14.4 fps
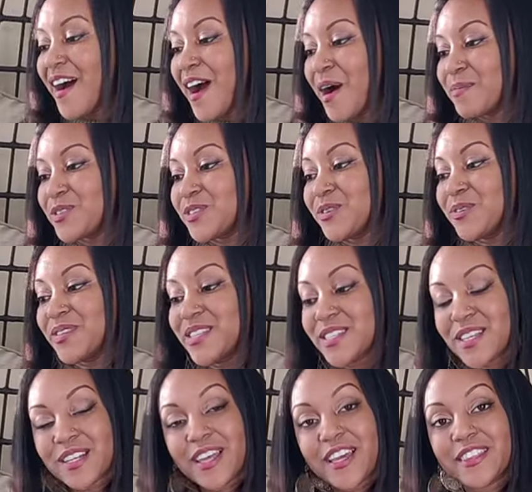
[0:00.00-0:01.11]
Um, so
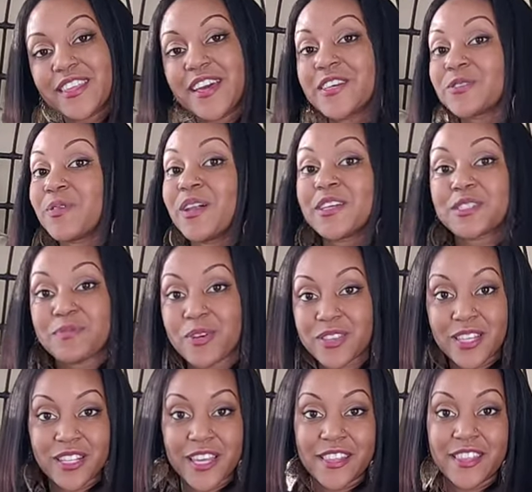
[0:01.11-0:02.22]
this calathea, as well as
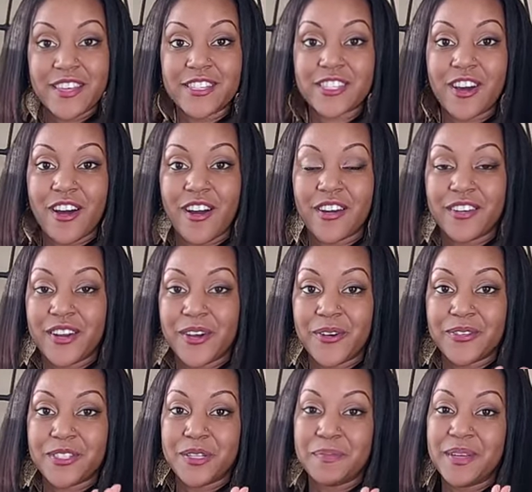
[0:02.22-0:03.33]
most calatheas, are
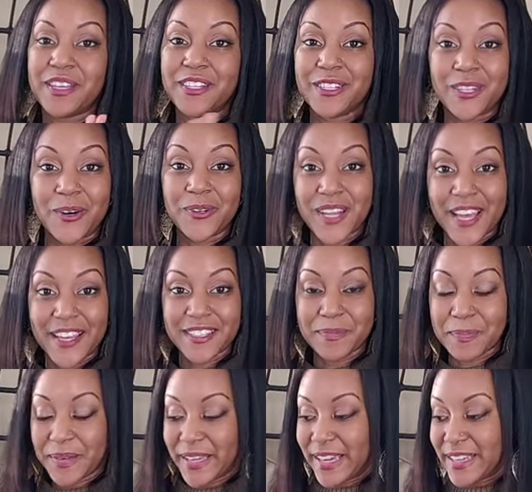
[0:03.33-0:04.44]
known to be low
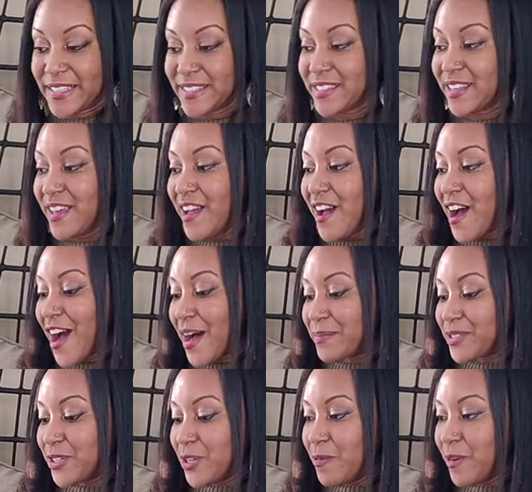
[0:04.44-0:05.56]
light plants.
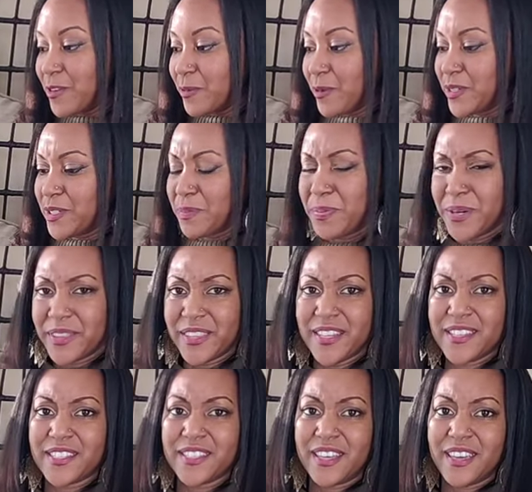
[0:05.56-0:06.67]
Um, so you want to want to put
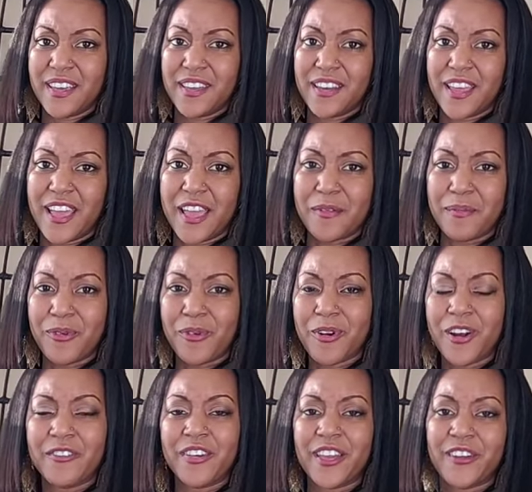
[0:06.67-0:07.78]
this in a
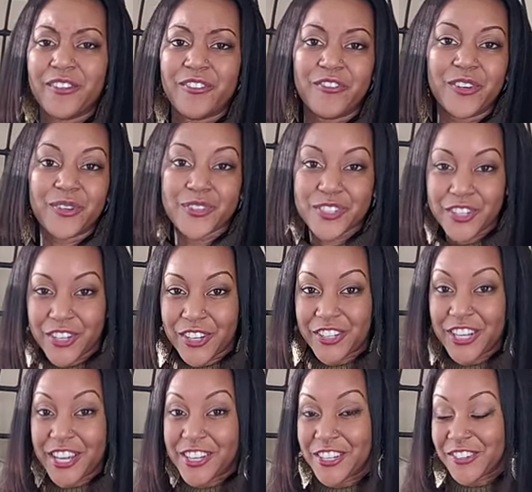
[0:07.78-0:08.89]
more of a
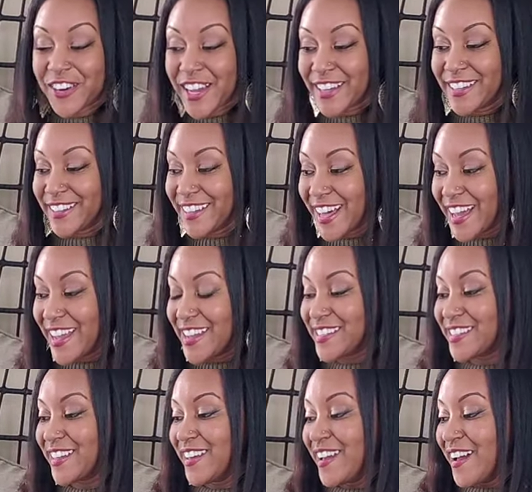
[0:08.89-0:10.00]
filtered indirect light.